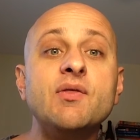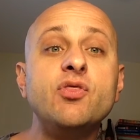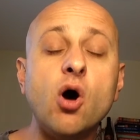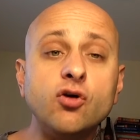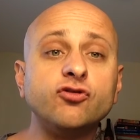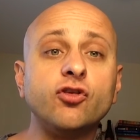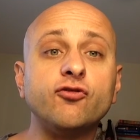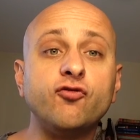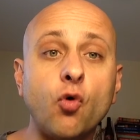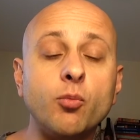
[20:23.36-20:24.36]
Those are the
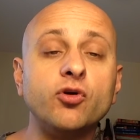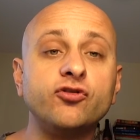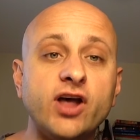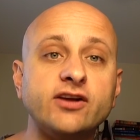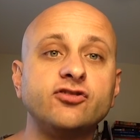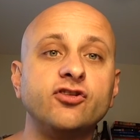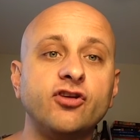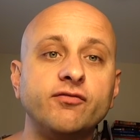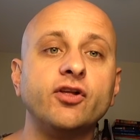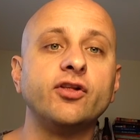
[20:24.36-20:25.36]
formal sections
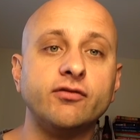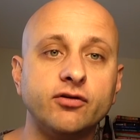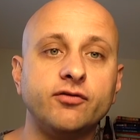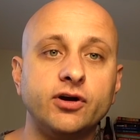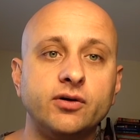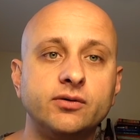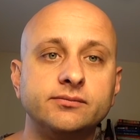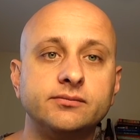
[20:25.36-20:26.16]
of the lit review.